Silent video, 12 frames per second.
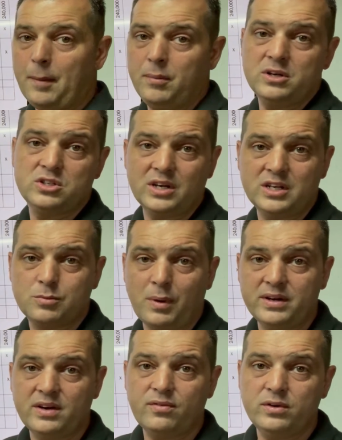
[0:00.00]
want to change my
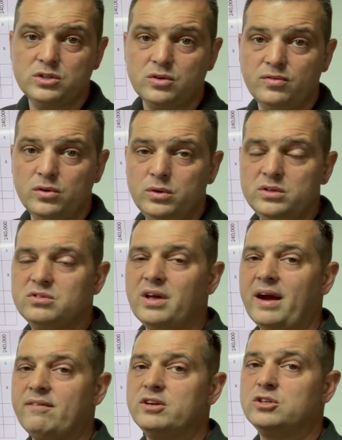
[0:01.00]
differential fluids
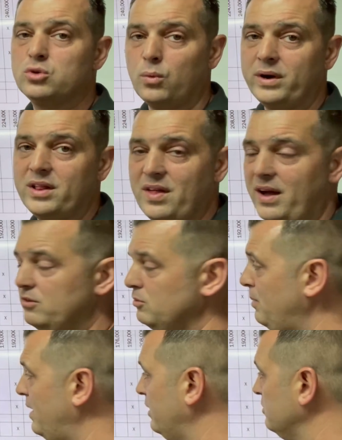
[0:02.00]
every 20,000
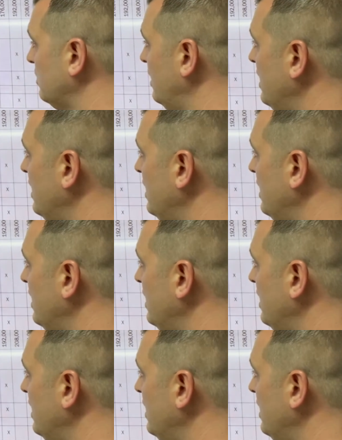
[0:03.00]
miles.